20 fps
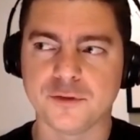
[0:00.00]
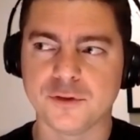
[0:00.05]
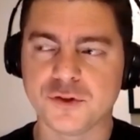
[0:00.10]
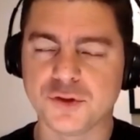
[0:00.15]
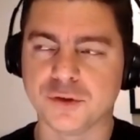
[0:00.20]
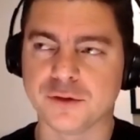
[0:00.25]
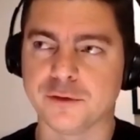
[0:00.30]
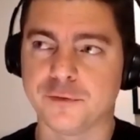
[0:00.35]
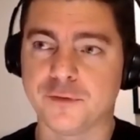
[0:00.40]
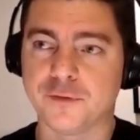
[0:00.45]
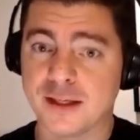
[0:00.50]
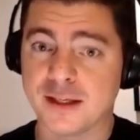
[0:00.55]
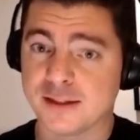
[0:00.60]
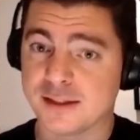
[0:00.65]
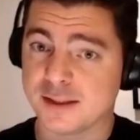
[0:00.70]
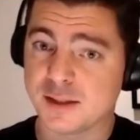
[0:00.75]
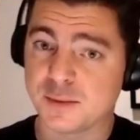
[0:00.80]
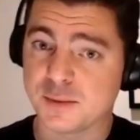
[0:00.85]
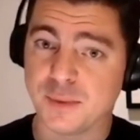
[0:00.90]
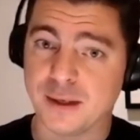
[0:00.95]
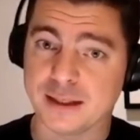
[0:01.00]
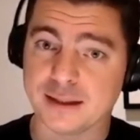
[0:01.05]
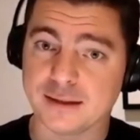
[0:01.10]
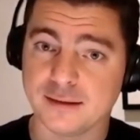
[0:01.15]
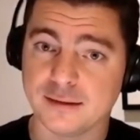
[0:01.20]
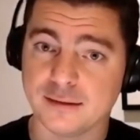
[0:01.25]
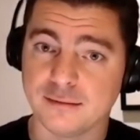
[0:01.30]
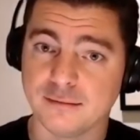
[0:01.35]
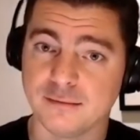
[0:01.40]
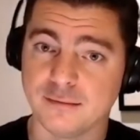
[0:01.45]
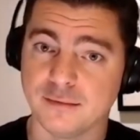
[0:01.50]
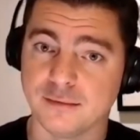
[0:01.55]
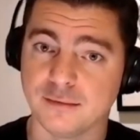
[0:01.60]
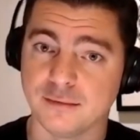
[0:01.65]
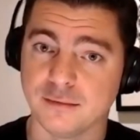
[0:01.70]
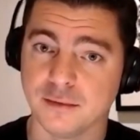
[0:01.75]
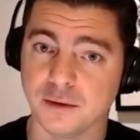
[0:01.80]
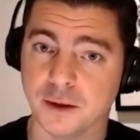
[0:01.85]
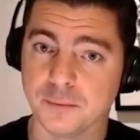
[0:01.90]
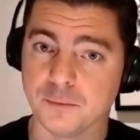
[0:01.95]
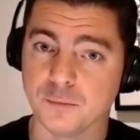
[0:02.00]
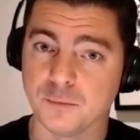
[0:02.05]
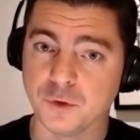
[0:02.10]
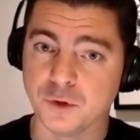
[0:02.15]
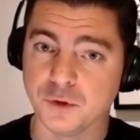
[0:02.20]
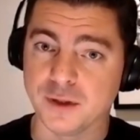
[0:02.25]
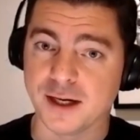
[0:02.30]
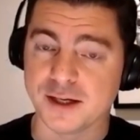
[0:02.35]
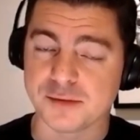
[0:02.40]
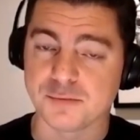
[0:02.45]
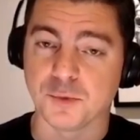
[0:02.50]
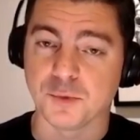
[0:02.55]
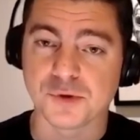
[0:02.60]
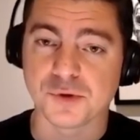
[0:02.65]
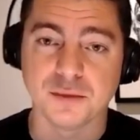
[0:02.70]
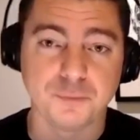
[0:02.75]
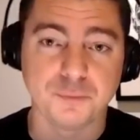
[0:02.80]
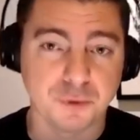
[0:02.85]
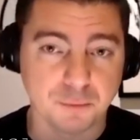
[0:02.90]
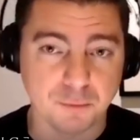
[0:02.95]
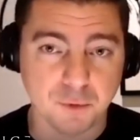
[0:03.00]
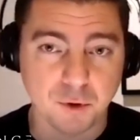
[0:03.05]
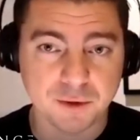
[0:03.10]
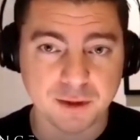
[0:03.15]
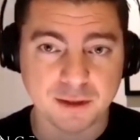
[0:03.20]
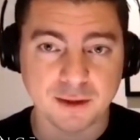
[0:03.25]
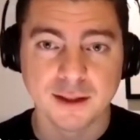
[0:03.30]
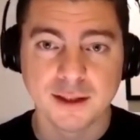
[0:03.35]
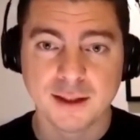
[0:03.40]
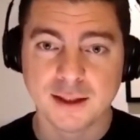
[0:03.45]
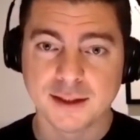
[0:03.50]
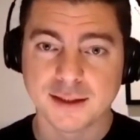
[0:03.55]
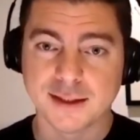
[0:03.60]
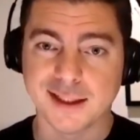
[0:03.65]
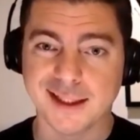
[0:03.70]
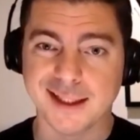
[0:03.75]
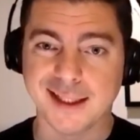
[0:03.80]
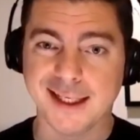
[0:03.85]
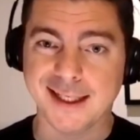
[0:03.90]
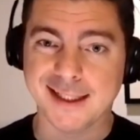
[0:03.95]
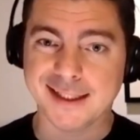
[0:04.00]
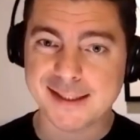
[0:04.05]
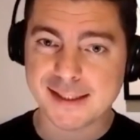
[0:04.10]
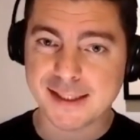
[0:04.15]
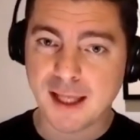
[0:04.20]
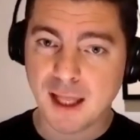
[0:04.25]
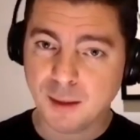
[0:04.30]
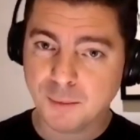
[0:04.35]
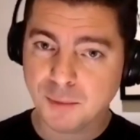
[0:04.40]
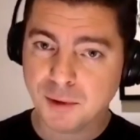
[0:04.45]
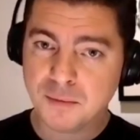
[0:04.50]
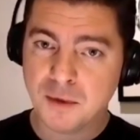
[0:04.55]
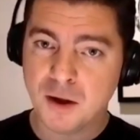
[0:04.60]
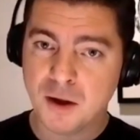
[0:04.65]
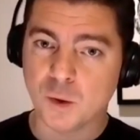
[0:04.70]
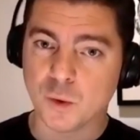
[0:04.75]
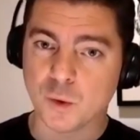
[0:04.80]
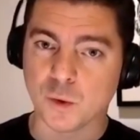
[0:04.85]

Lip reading: Should the fans expect you guys mostly promoting the latest album,